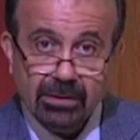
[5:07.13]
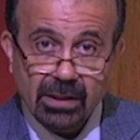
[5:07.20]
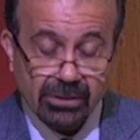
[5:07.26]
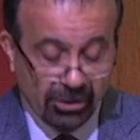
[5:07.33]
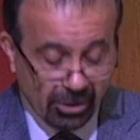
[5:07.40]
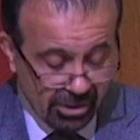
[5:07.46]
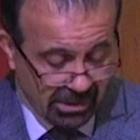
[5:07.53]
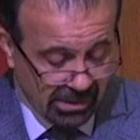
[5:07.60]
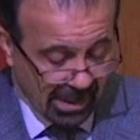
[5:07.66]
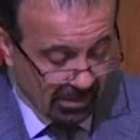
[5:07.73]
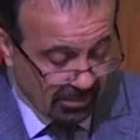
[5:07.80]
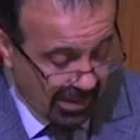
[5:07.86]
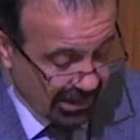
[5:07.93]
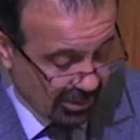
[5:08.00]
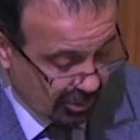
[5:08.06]
The third
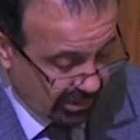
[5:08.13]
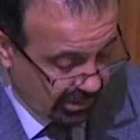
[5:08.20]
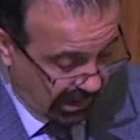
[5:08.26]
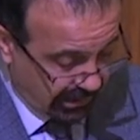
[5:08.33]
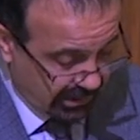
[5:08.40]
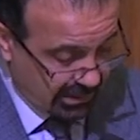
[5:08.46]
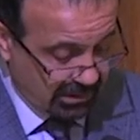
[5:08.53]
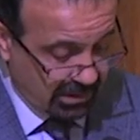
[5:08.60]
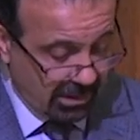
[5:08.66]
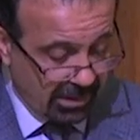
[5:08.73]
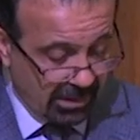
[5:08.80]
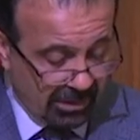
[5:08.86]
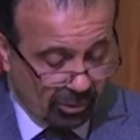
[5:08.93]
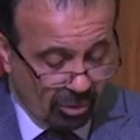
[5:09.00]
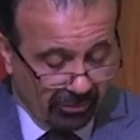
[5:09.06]
and major text,
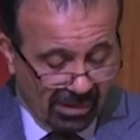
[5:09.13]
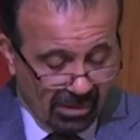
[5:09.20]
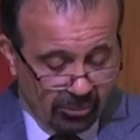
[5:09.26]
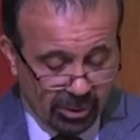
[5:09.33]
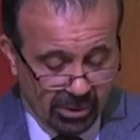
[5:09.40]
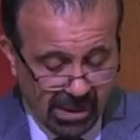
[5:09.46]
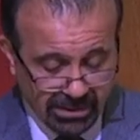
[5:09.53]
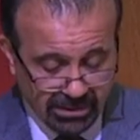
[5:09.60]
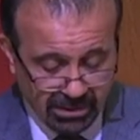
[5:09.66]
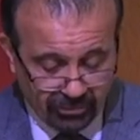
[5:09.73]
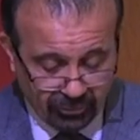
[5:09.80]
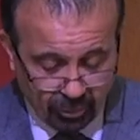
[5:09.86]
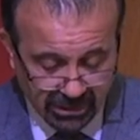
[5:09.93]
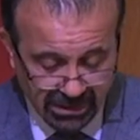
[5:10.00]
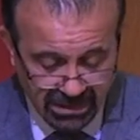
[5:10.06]
the November
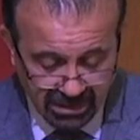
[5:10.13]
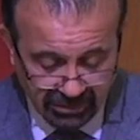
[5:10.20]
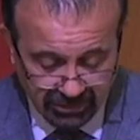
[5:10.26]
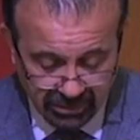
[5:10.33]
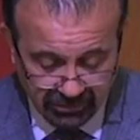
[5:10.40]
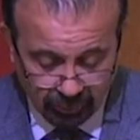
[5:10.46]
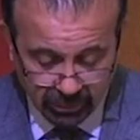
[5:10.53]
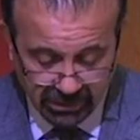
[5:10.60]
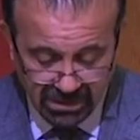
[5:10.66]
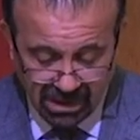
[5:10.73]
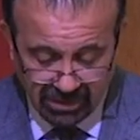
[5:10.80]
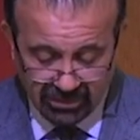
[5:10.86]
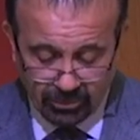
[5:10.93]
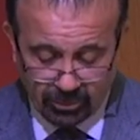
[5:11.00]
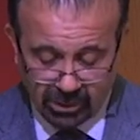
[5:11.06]

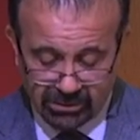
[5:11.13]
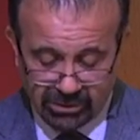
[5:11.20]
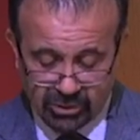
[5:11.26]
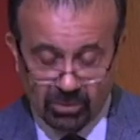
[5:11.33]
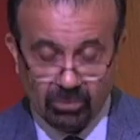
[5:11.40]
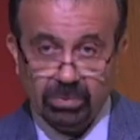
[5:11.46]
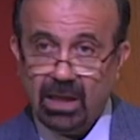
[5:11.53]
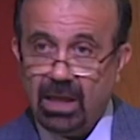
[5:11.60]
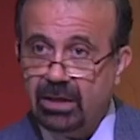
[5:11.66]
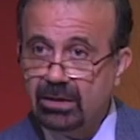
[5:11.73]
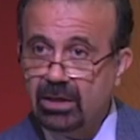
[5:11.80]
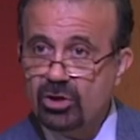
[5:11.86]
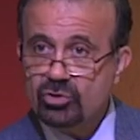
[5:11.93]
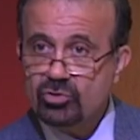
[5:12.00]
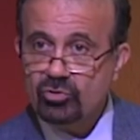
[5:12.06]
1947 partition
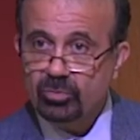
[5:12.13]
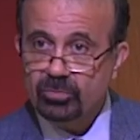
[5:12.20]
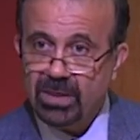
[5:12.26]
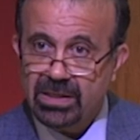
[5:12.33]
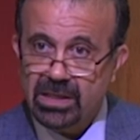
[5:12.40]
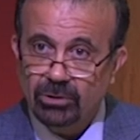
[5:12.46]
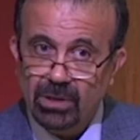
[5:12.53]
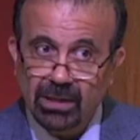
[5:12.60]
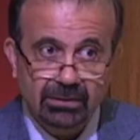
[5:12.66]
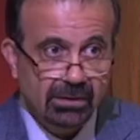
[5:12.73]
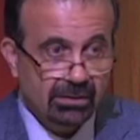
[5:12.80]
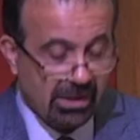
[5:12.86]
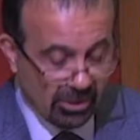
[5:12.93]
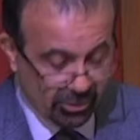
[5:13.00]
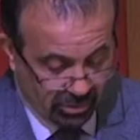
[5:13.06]
plan issued by the
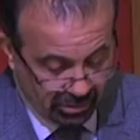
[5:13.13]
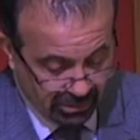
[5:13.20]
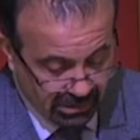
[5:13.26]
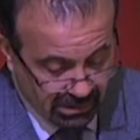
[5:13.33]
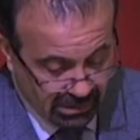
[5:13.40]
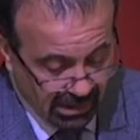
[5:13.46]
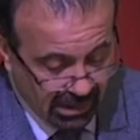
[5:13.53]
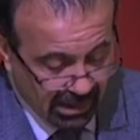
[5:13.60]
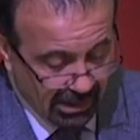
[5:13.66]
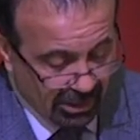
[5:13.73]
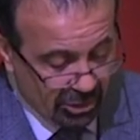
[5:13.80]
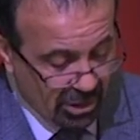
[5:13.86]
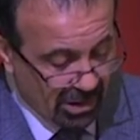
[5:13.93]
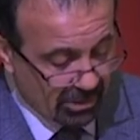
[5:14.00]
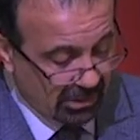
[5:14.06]
United Nations
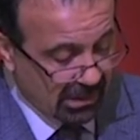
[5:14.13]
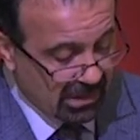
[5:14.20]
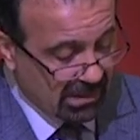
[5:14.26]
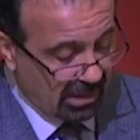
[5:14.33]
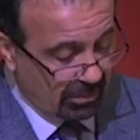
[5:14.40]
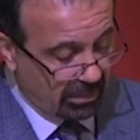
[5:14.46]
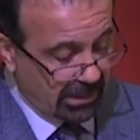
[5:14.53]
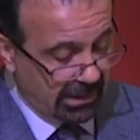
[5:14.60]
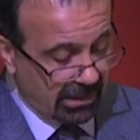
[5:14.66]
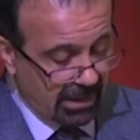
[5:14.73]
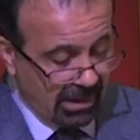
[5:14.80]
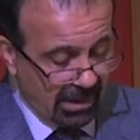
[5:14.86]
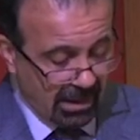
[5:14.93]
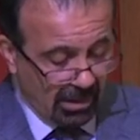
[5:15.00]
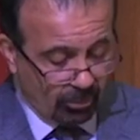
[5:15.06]
General
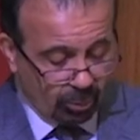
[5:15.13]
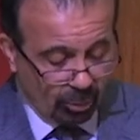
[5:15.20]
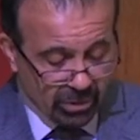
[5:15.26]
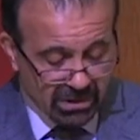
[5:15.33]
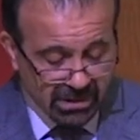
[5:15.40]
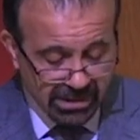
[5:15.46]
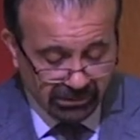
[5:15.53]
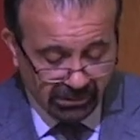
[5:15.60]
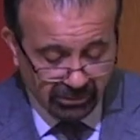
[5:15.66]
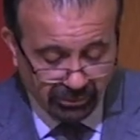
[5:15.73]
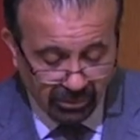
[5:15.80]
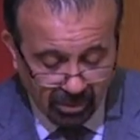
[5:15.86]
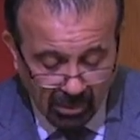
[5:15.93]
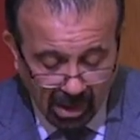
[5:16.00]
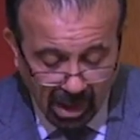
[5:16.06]
Assembly, proceeded
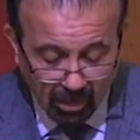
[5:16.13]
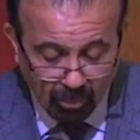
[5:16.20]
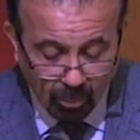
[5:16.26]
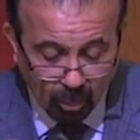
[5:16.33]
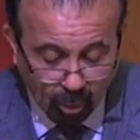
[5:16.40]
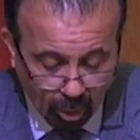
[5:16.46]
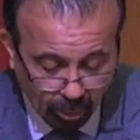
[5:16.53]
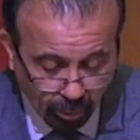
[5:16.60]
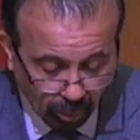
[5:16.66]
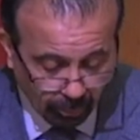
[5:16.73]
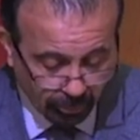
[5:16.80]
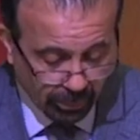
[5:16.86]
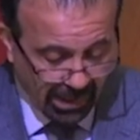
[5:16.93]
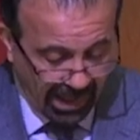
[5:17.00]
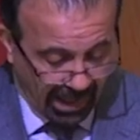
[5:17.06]
from a
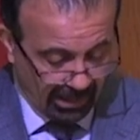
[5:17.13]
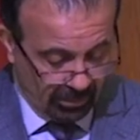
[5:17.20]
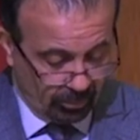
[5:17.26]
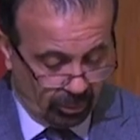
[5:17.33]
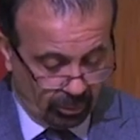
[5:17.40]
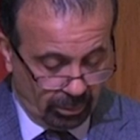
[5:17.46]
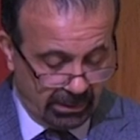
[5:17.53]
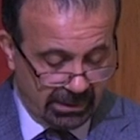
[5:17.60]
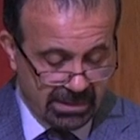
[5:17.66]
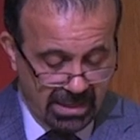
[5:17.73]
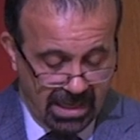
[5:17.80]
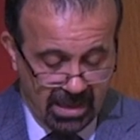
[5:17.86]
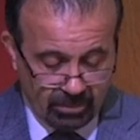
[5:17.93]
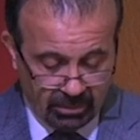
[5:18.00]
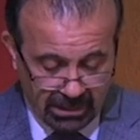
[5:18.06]
moral preamble,
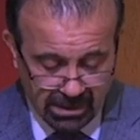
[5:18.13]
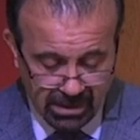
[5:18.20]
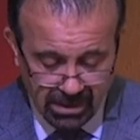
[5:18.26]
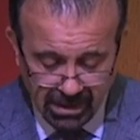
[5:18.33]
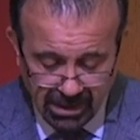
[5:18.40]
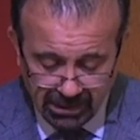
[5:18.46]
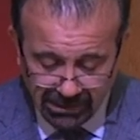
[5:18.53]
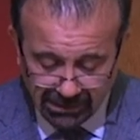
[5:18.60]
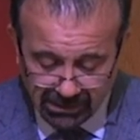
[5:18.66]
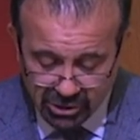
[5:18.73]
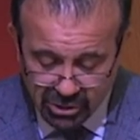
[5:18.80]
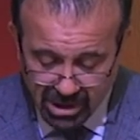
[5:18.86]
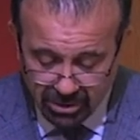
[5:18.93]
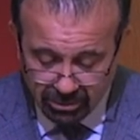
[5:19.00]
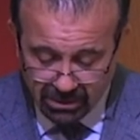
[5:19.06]
namely that
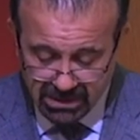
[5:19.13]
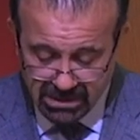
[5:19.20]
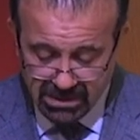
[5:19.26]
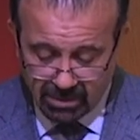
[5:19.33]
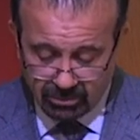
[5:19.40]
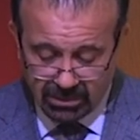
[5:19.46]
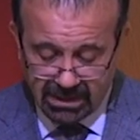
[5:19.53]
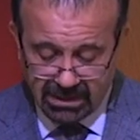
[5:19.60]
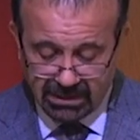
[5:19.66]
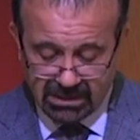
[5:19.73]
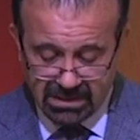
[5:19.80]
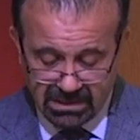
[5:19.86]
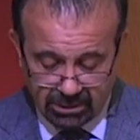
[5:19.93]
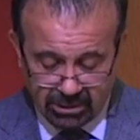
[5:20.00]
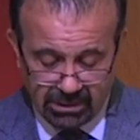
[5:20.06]
the General Assembly
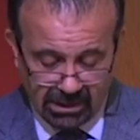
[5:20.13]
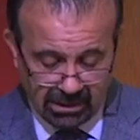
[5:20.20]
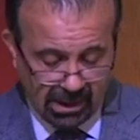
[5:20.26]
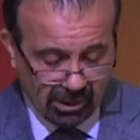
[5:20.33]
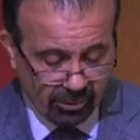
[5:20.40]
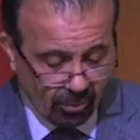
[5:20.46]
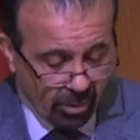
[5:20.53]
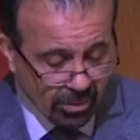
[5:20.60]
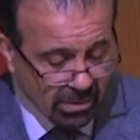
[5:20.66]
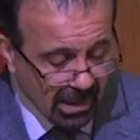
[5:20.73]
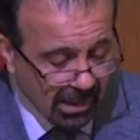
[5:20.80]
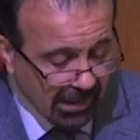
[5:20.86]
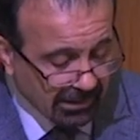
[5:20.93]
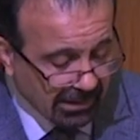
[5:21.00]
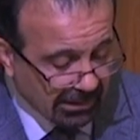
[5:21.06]
considered, and I quote,
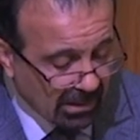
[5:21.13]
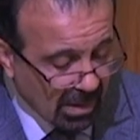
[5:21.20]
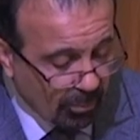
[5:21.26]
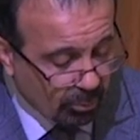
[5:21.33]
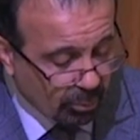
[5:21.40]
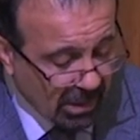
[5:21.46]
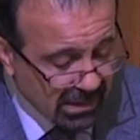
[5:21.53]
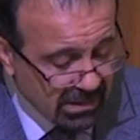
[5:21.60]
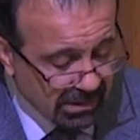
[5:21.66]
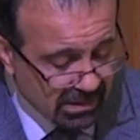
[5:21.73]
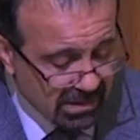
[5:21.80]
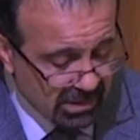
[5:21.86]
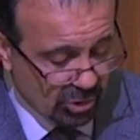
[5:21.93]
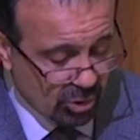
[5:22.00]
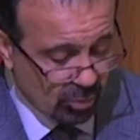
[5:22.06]
that the
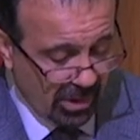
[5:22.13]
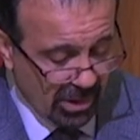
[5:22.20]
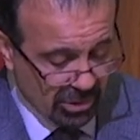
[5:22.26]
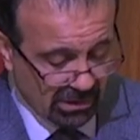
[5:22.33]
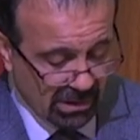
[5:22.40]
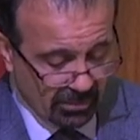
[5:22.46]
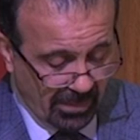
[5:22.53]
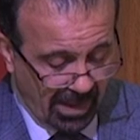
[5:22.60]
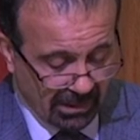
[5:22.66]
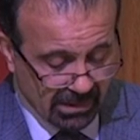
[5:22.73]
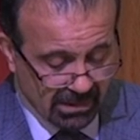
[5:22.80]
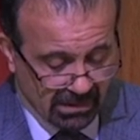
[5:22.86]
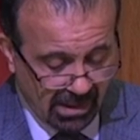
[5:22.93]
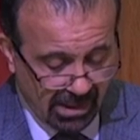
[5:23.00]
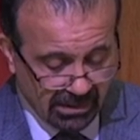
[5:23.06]
present situation in
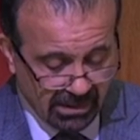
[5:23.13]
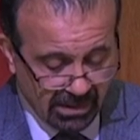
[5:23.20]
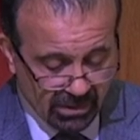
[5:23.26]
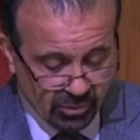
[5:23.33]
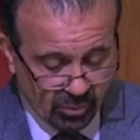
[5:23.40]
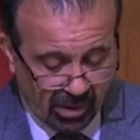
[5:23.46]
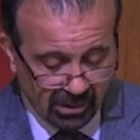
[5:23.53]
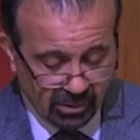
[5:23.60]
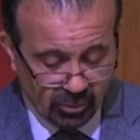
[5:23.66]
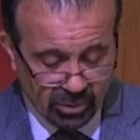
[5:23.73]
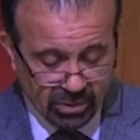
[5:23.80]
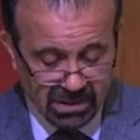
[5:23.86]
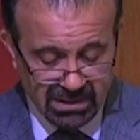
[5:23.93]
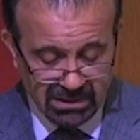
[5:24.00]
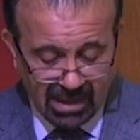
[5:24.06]
Palestine is one
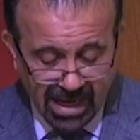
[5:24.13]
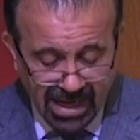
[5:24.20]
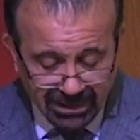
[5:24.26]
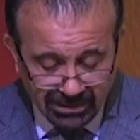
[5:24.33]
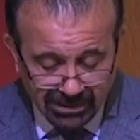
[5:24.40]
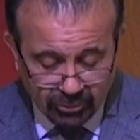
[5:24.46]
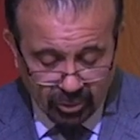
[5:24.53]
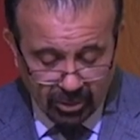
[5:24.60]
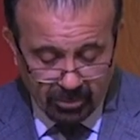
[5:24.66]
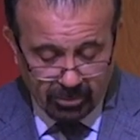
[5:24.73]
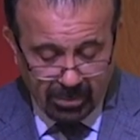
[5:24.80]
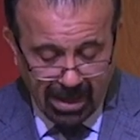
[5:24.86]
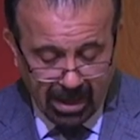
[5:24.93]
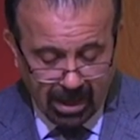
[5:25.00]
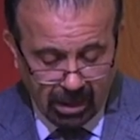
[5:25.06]
which is likely to
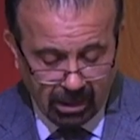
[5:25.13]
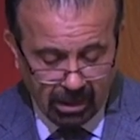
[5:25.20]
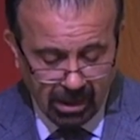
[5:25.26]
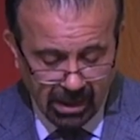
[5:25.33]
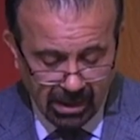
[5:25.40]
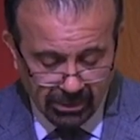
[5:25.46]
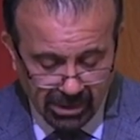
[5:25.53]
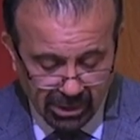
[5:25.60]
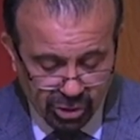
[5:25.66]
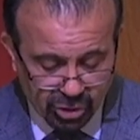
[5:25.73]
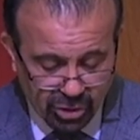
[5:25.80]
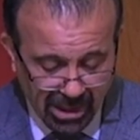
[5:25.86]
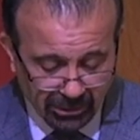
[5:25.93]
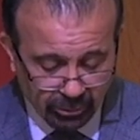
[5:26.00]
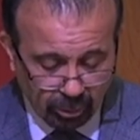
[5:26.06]
impair the
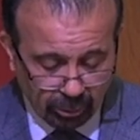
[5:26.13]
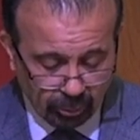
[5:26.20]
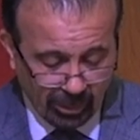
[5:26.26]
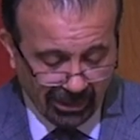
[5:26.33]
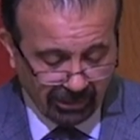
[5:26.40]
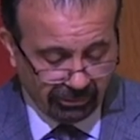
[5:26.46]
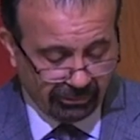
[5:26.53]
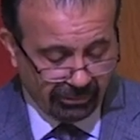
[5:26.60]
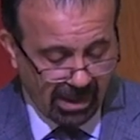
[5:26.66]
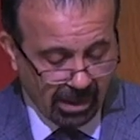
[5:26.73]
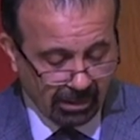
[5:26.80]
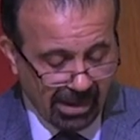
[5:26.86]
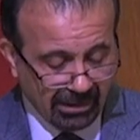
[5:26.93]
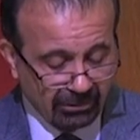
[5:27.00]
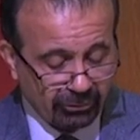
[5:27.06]
general
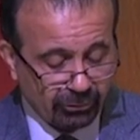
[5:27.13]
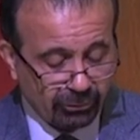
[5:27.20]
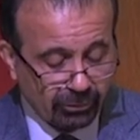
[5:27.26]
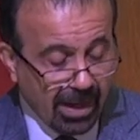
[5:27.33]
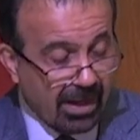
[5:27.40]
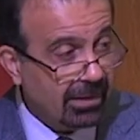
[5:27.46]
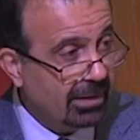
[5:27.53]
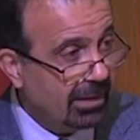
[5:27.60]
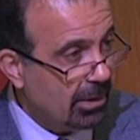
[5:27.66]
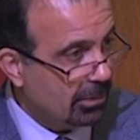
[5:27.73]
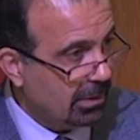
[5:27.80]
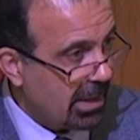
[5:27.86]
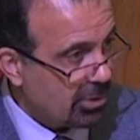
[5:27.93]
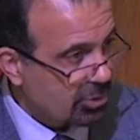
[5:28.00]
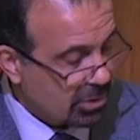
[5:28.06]
welfare and friendly
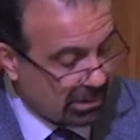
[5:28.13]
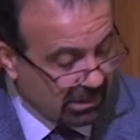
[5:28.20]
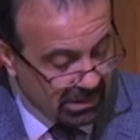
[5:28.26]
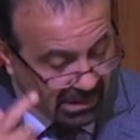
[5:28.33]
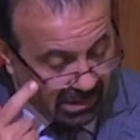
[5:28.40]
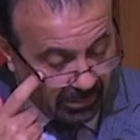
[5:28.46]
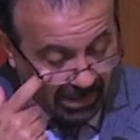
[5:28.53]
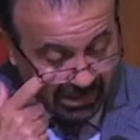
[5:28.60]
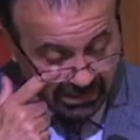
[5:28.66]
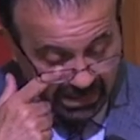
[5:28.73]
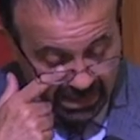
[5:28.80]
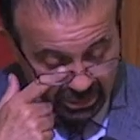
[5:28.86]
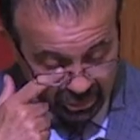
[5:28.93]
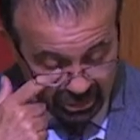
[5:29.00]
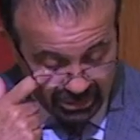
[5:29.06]
relations among
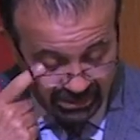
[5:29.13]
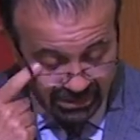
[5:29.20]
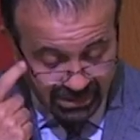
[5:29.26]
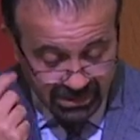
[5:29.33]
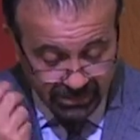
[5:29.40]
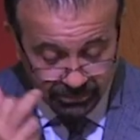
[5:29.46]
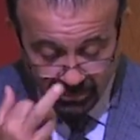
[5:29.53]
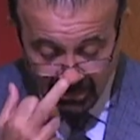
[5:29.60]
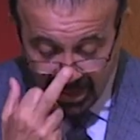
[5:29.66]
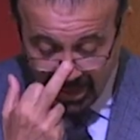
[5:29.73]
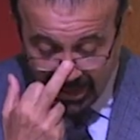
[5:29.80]
nations,